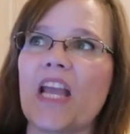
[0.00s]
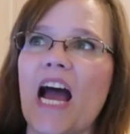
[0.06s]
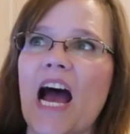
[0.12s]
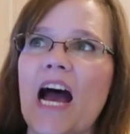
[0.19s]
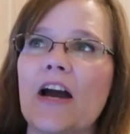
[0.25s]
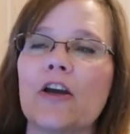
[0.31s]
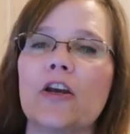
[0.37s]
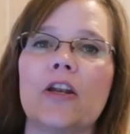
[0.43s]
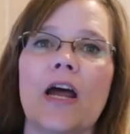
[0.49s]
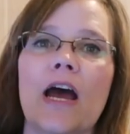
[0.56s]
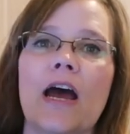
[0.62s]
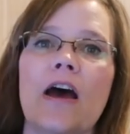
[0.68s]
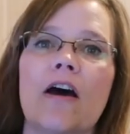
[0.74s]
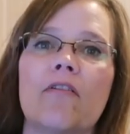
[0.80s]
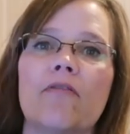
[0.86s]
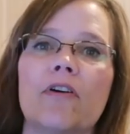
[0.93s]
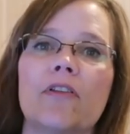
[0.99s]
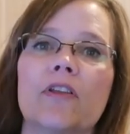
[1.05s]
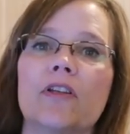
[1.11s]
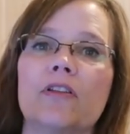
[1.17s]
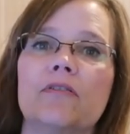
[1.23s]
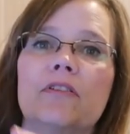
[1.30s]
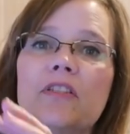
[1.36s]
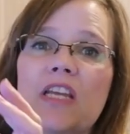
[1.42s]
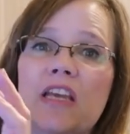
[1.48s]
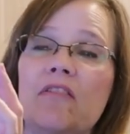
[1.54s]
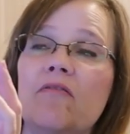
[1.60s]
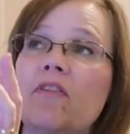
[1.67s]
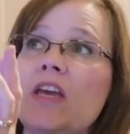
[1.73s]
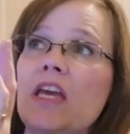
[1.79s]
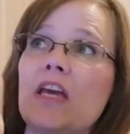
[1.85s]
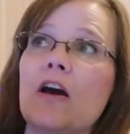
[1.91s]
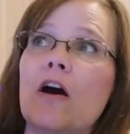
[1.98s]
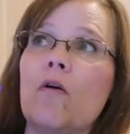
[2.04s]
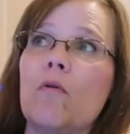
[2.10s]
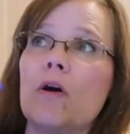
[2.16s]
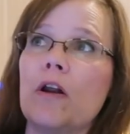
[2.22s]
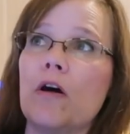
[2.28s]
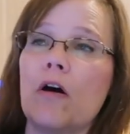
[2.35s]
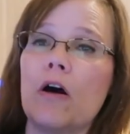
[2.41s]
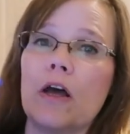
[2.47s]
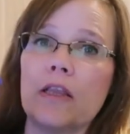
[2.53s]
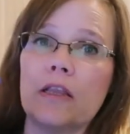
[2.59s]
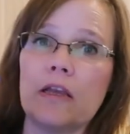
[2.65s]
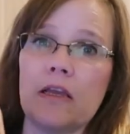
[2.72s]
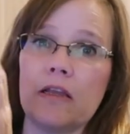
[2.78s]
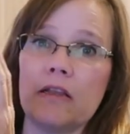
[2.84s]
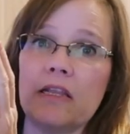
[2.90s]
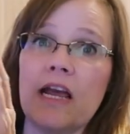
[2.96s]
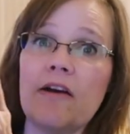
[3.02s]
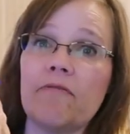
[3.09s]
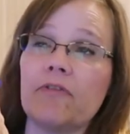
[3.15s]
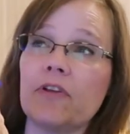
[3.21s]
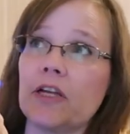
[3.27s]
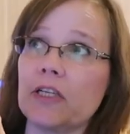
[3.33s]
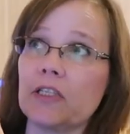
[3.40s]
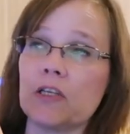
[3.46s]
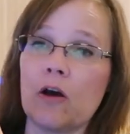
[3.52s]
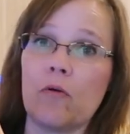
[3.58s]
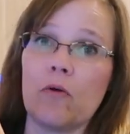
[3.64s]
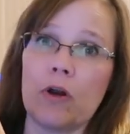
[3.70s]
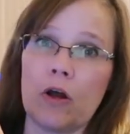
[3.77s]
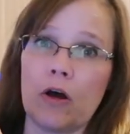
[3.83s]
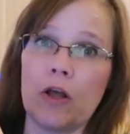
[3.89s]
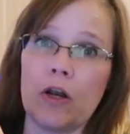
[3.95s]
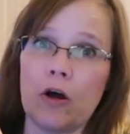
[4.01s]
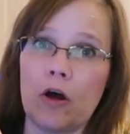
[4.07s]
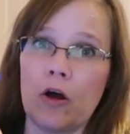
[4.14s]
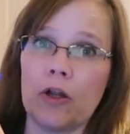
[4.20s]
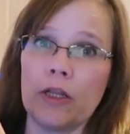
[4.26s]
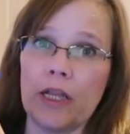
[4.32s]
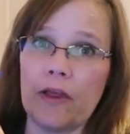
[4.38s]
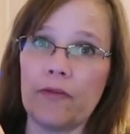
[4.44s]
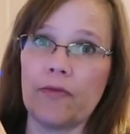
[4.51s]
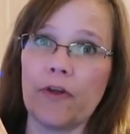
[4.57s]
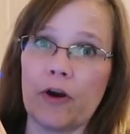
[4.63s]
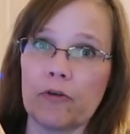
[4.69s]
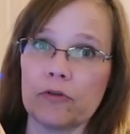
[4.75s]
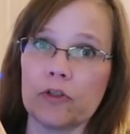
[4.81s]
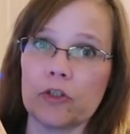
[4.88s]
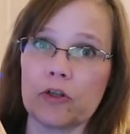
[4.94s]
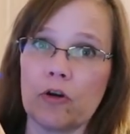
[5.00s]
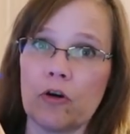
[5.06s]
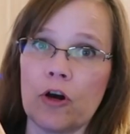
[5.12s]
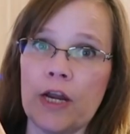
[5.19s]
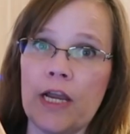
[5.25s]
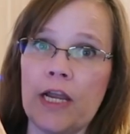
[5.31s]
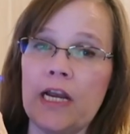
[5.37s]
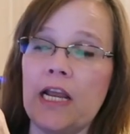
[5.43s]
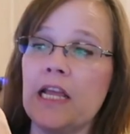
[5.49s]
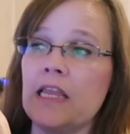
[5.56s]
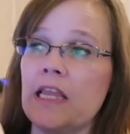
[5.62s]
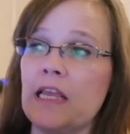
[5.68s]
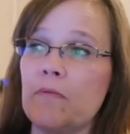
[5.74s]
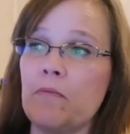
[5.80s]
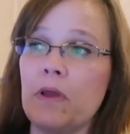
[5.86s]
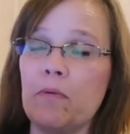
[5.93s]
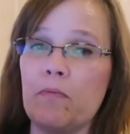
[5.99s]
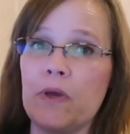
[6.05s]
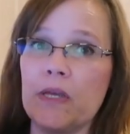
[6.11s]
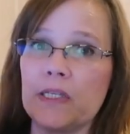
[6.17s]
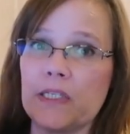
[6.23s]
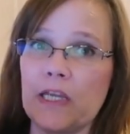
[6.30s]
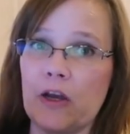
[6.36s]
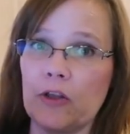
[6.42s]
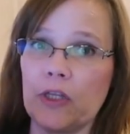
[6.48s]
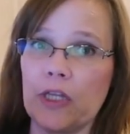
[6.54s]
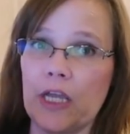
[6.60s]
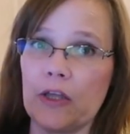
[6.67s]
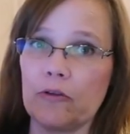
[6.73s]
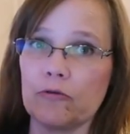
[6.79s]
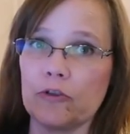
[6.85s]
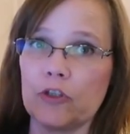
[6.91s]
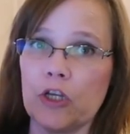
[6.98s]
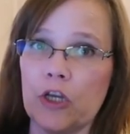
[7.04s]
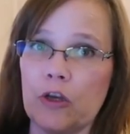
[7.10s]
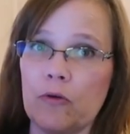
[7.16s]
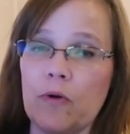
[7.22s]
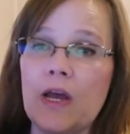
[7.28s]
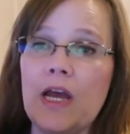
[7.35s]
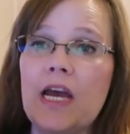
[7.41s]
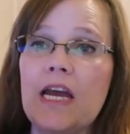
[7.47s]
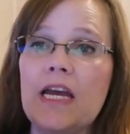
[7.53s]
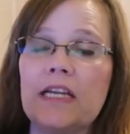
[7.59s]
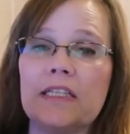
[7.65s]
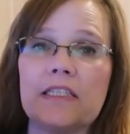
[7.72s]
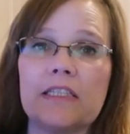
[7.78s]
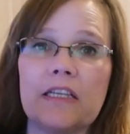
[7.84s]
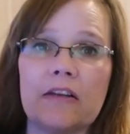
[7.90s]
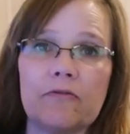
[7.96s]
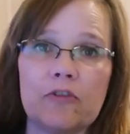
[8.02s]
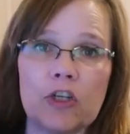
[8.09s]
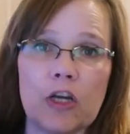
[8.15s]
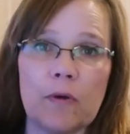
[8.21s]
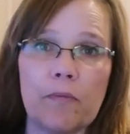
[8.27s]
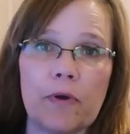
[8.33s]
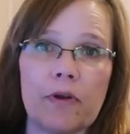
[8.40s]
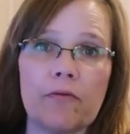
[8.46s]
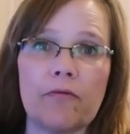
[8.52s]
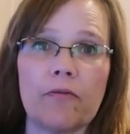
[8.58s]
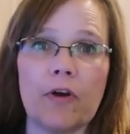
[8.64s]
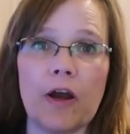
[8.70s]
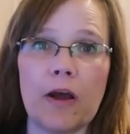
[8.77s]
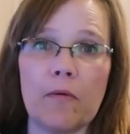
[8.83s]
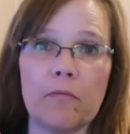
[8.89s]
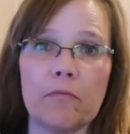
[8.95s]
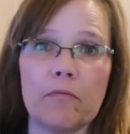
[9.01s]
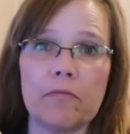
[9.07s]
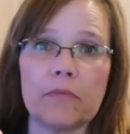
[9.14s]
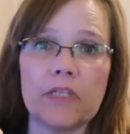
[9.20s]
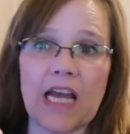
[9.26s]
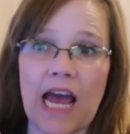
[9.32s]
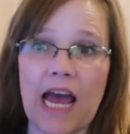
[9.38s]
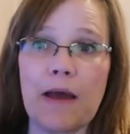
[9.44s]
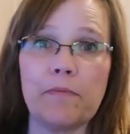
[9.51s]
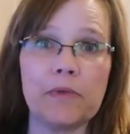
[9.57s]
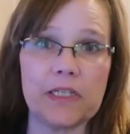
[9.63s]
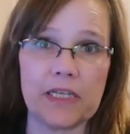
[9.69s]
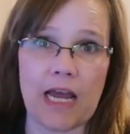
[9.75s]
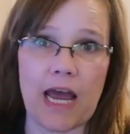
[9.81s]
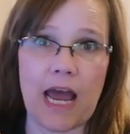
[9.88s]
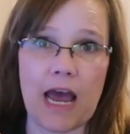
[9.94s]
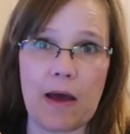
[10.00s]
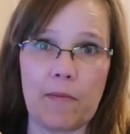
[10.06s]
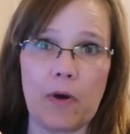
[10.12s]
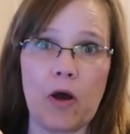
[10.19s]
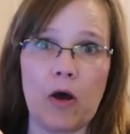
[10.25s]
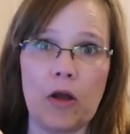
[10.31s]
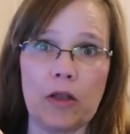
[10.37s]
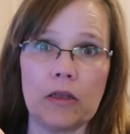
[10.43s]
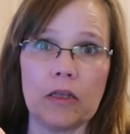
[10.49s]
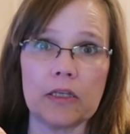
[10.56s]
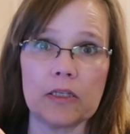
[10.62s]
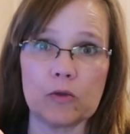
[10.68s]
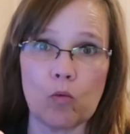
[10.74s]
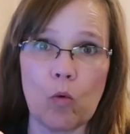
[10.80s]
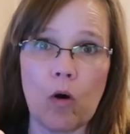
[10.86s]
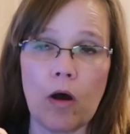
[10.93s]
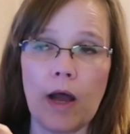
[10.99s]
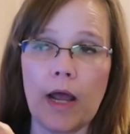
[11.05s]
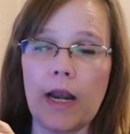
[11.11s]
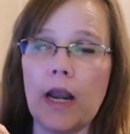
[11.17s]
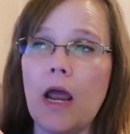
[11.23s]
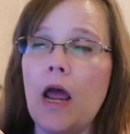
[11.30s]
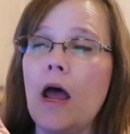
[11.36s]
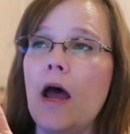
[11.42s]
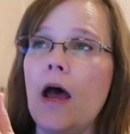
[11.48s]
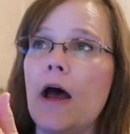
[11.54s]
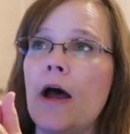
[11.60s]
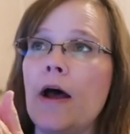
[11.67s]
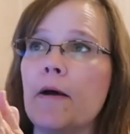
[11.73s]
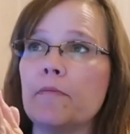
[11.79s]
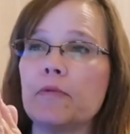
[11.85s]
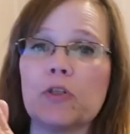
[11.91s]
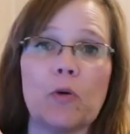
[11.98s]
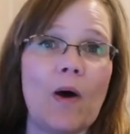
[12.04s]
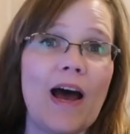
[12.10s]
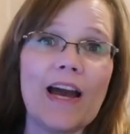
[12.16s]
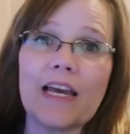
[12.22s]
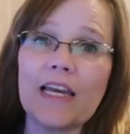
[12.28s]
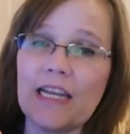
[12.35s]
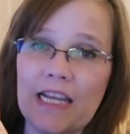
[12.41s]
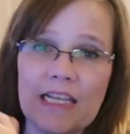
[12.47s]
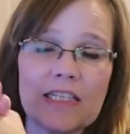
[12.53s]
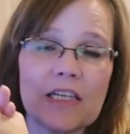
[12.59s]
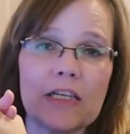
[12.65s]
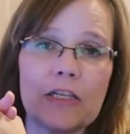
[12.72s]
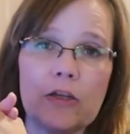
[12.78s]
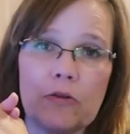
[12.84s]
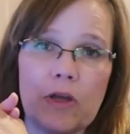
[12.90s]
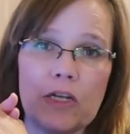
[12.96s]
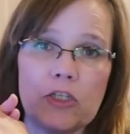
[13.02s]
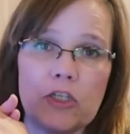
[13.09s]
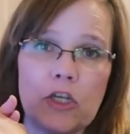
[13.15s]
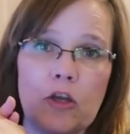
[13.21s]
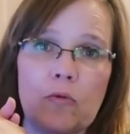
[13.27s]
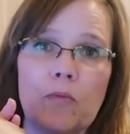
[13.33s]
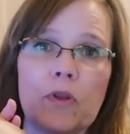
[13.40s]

I could have the TV going on, the Netflix going on on that third screen and then be busy on the other two instead of jumping from tab to tab on this one. Um, so I could easily do that too.